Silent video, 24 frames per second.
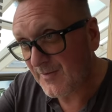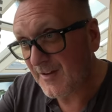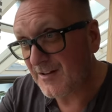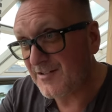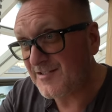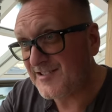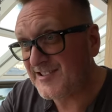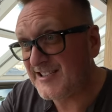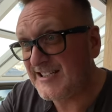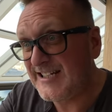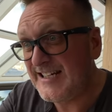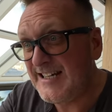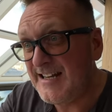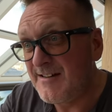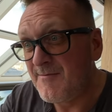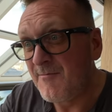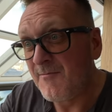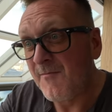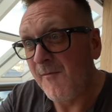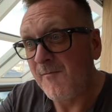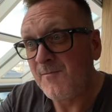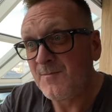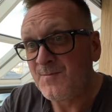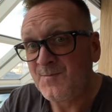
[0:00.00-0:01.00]
See?
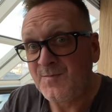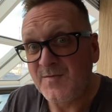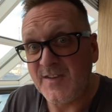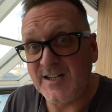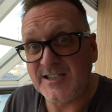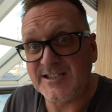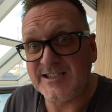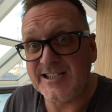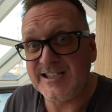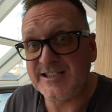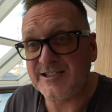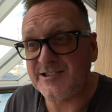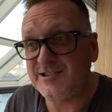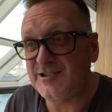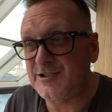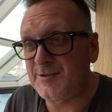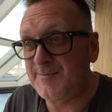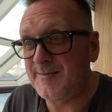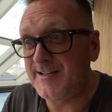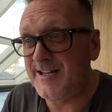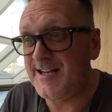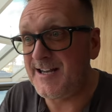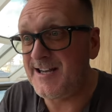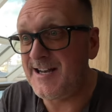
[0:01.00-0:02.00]
The kick's
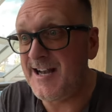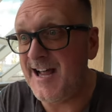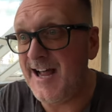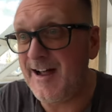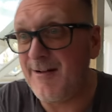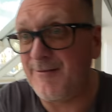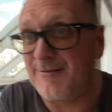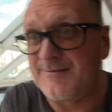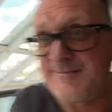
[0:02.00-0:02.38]
coming in now.